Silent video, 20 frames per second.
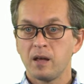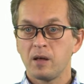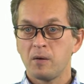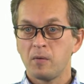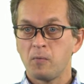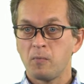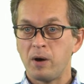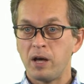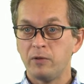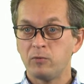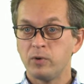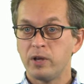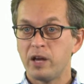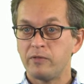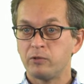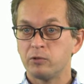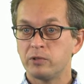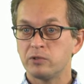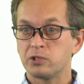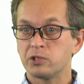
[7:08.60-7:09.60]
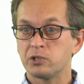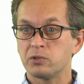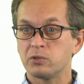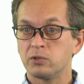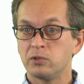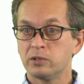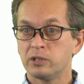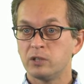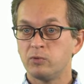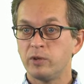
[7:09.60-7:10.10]
but we have to
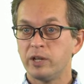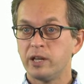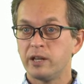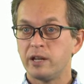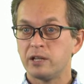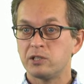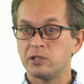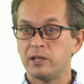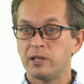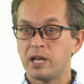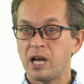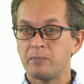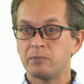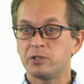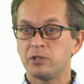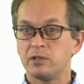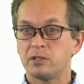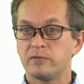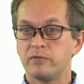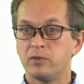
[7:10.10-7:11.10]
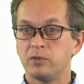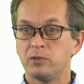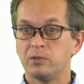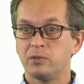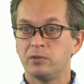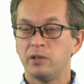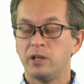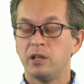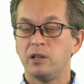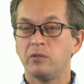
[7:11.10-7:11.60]
ensure that we can actually capture this
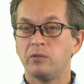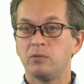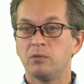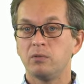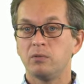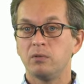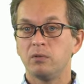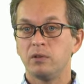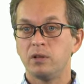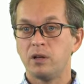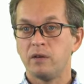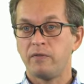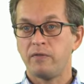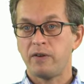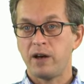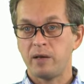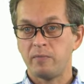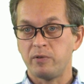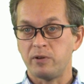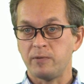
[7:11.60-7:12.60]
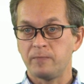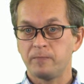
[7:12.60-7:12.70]
photon into the fiber.